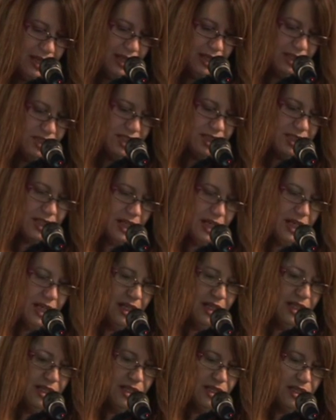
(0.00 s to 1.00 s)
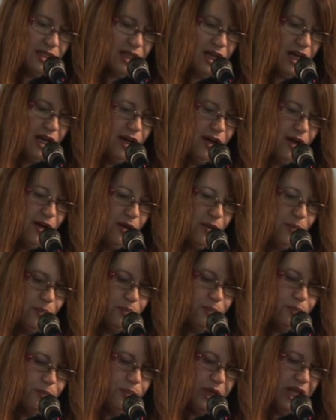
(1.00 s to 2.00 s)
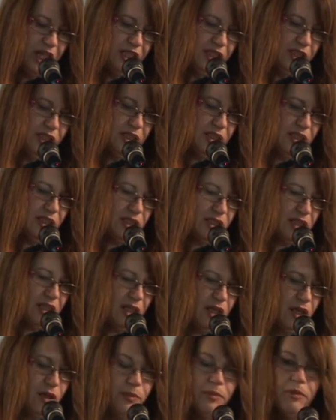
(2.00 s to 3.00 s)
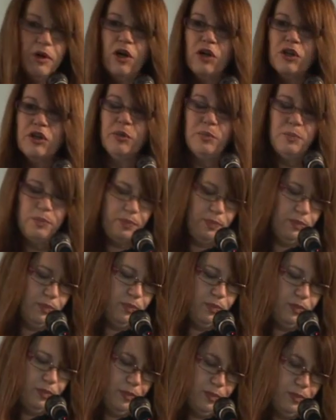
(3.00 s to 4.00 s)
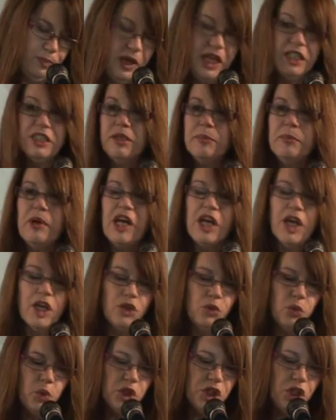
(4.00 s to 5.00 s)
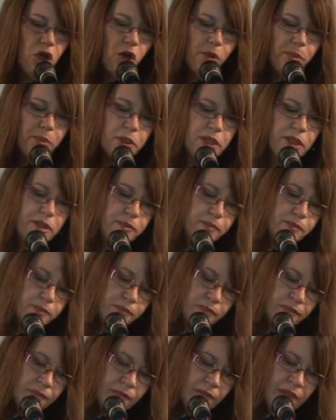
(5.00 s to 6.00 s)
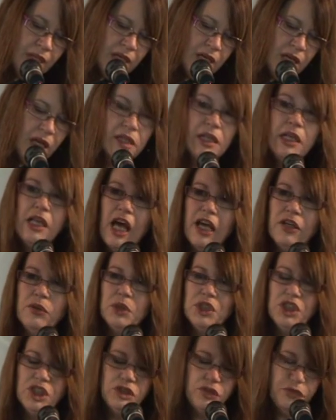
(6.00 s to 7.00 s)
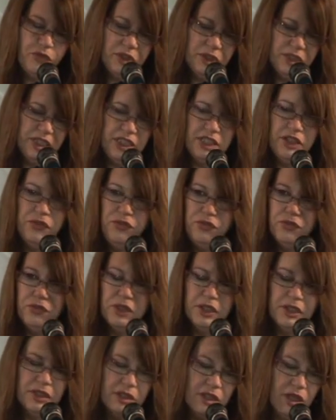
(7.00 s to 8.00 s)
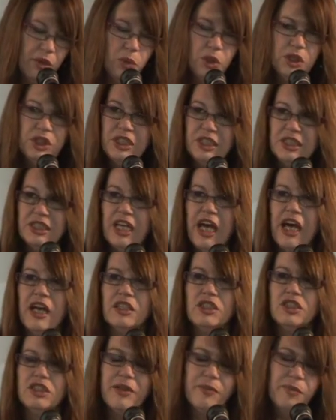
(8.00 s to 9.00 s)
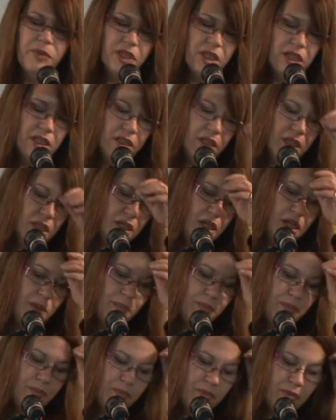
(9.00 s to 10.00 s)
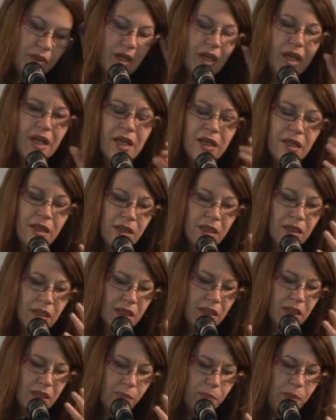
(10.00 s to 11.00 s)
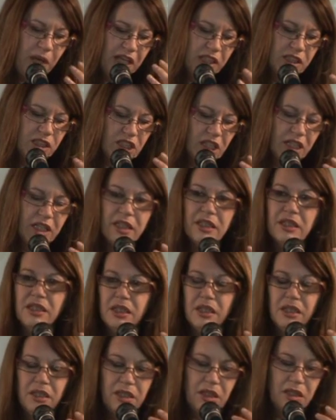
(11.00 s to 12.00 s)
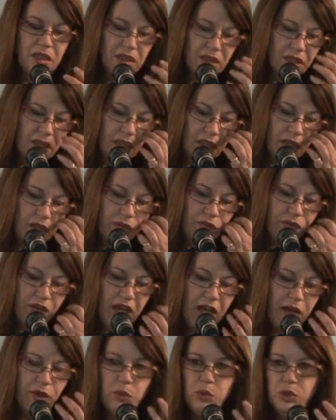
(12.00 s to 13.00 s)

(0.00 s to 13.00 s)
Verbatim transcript: This is based on a painting by Edward Hopper. And the language is very different. I wanted to catch something in the painting of the